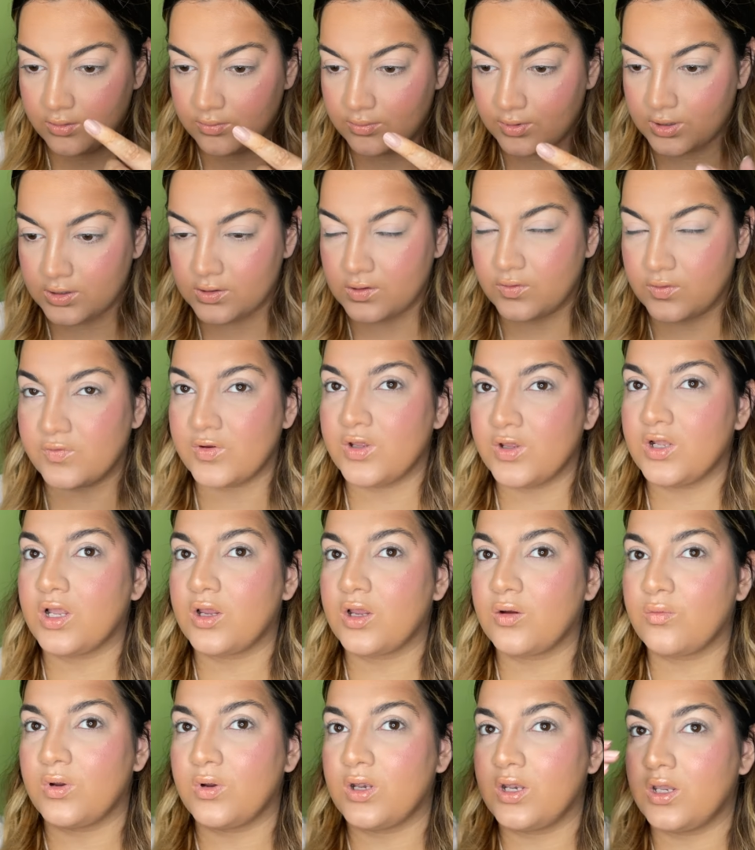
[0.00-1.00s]
because I feel
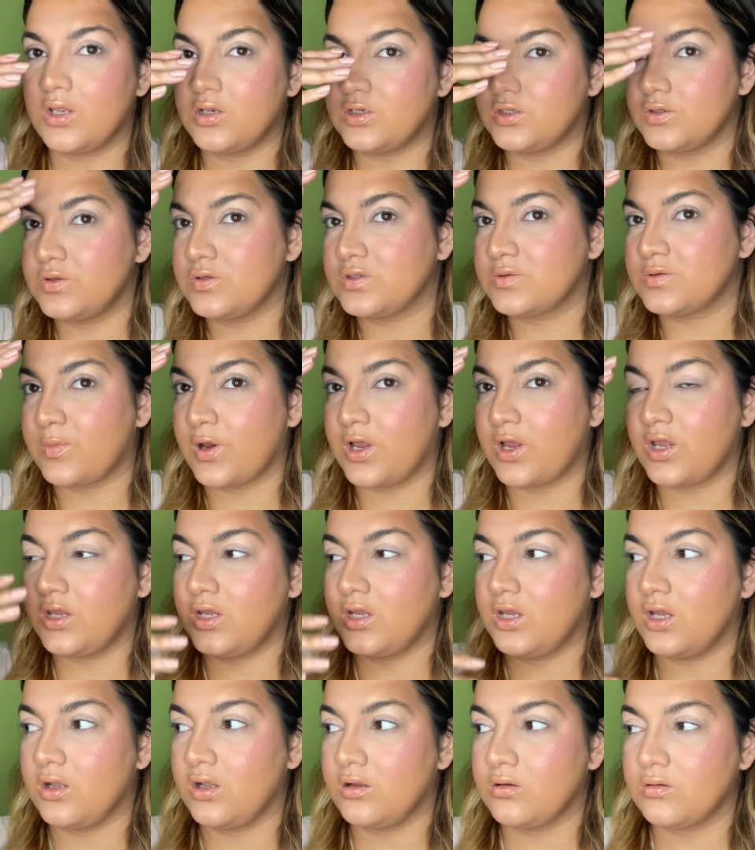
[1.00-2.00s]
like when they're too
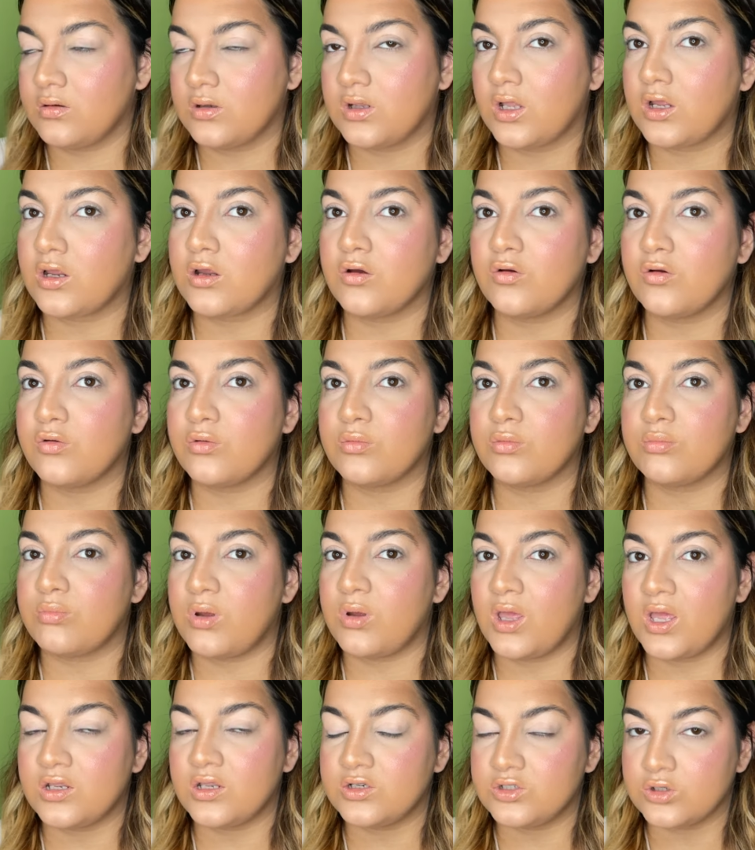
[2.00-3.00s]
spiky I look like a
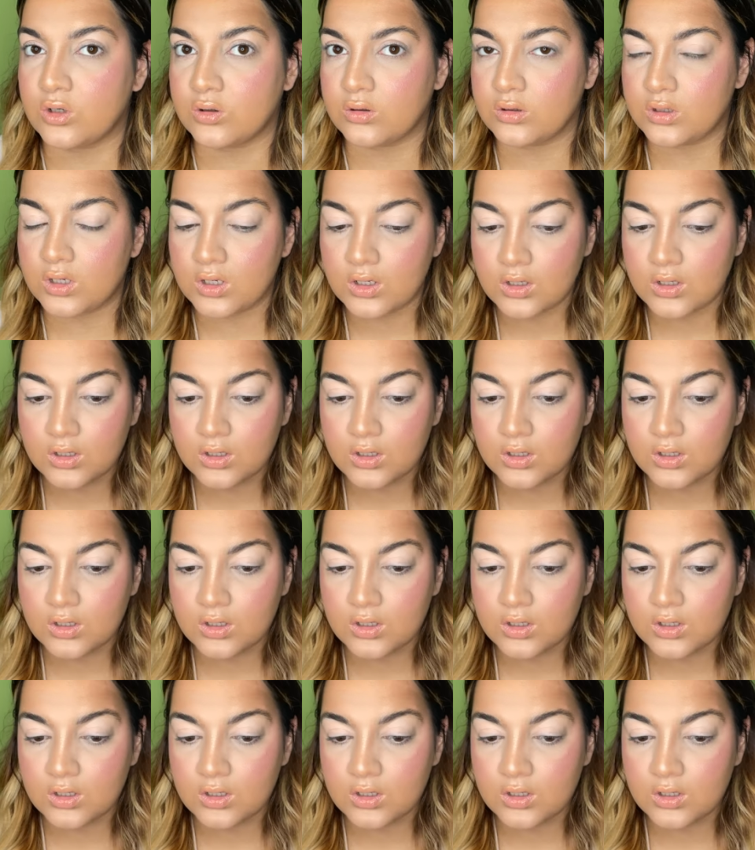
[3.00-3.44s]
hedgehog